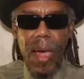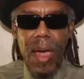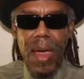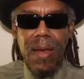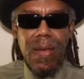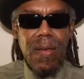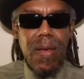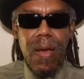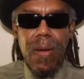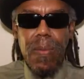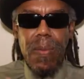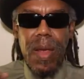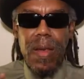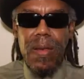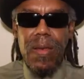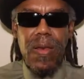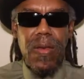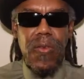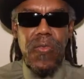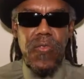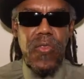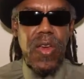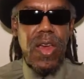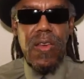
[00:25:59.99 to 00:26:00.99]
I ain't talking about
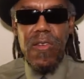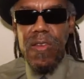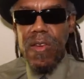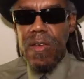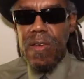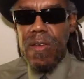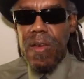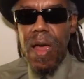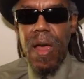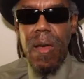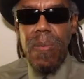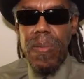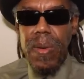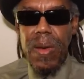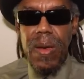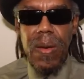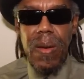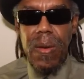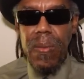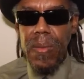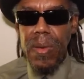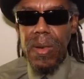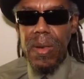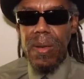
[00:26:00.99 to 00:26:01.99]
this fake shit y'all be
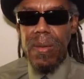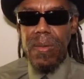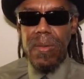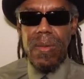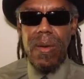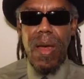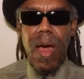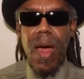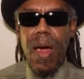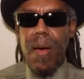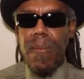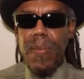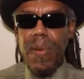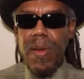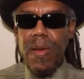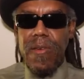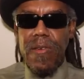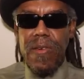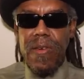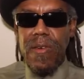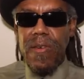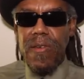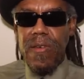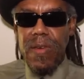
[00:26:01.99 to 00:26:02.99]
on with this
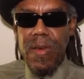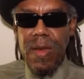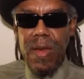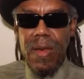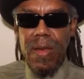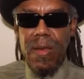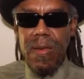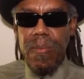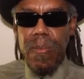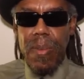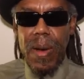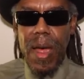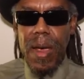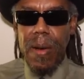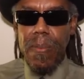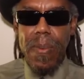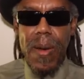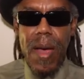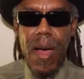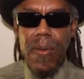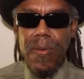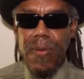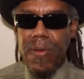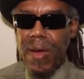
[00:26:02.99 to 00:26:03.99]
RBG shit and this black
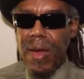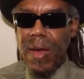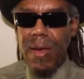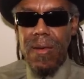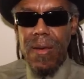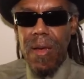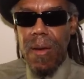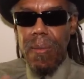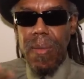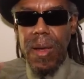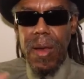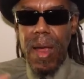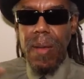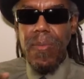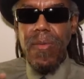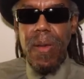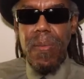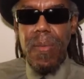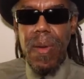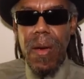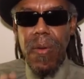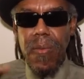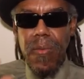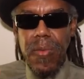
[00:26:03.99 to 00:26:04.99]
power. I ain't talking about, I'm
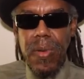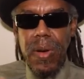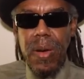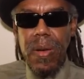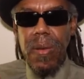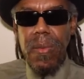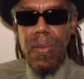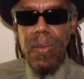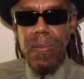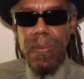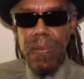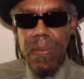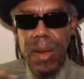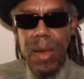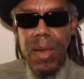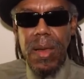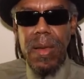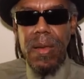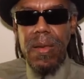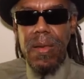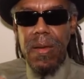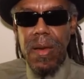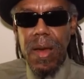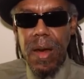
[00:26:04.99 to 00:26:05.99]
talking about real
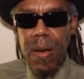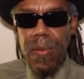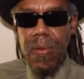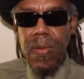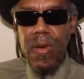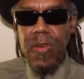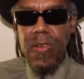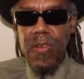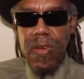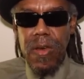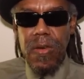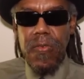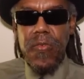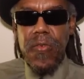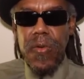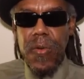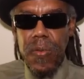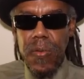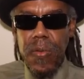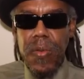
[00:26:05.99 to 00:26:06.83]
military shit for